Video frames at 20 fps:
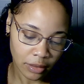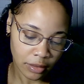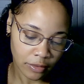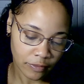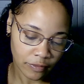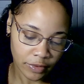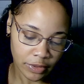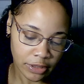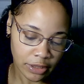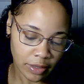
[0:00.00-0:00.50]

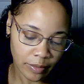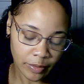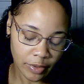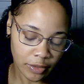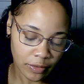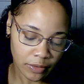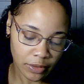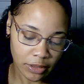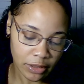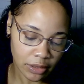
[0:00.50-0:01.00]
For some of
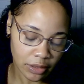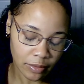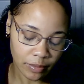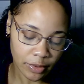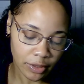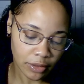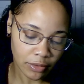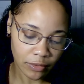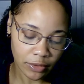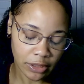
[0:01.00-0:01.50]
you, this could be
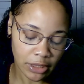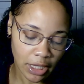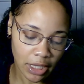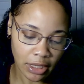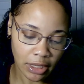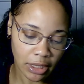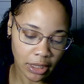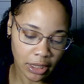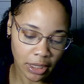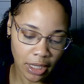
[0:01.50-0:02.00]
you
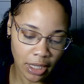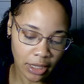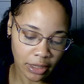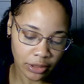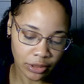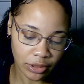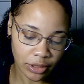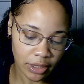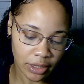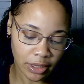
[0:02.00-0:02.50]
signing a
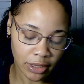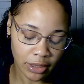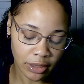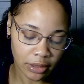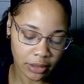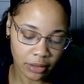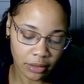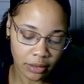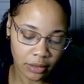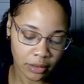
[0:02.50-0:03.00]
contract
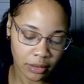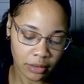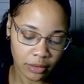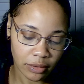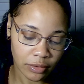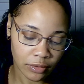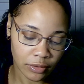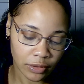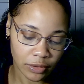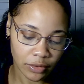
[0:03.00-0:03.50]

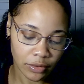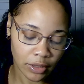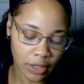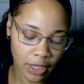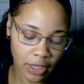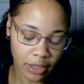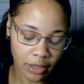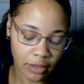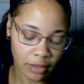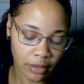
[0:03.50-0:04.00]
due to
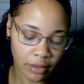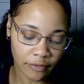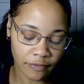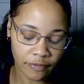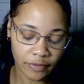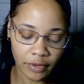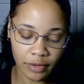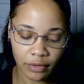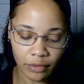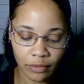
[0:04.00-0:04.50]
like a
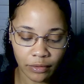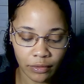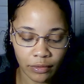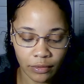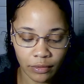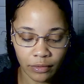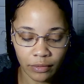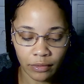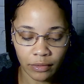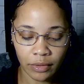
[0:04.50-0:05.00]

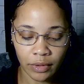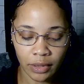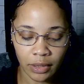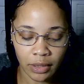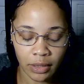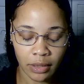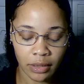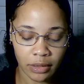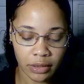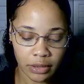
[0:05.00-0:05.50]
vehicle.
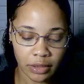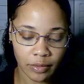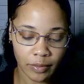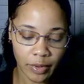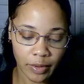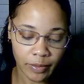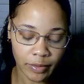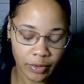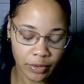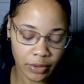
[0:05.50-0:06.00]
So
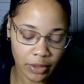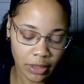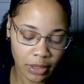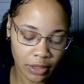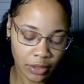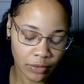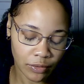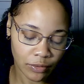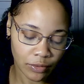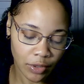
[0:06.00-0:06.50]
maybe you're getting a
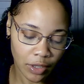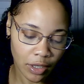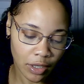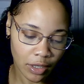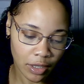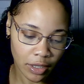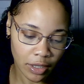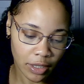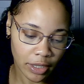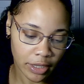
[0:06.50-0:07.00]
new
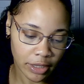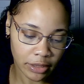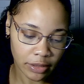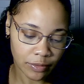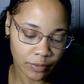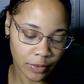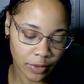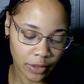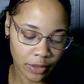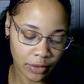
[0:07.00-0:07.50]
car
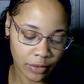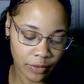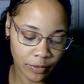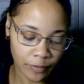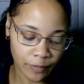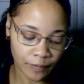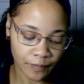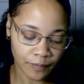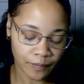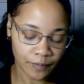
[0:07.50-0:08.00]
as well.
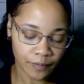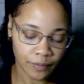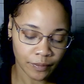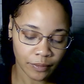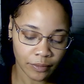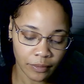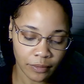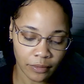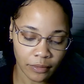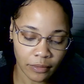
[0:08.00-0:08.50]

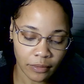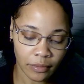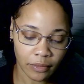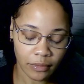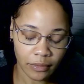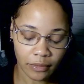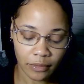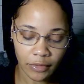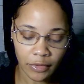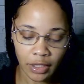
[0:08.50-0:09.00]

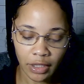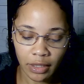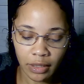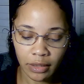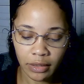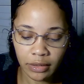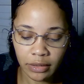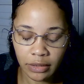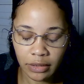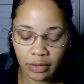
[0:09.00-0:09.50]

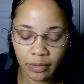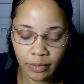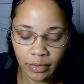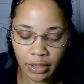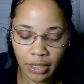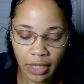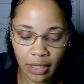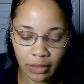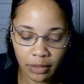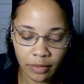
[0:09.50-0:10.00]
Yeah, some
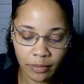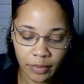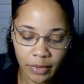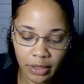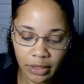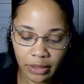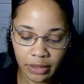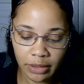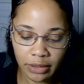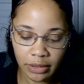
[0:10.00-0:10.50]

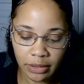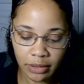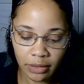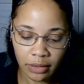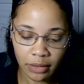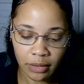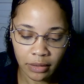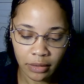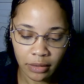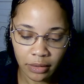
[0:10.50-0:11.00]
documents
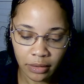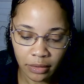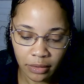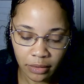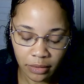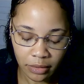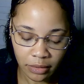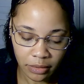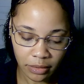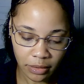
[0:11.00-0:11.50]

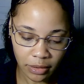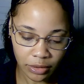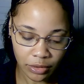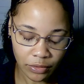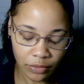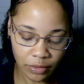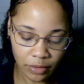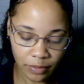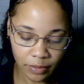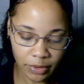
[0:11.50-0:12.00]
that
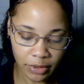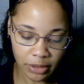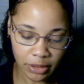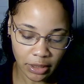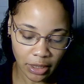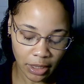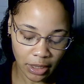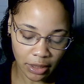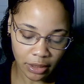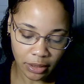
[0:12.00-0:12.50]
you could be
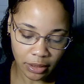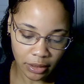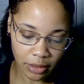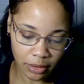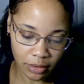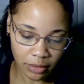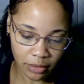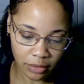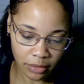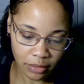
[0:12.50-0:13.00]
signing.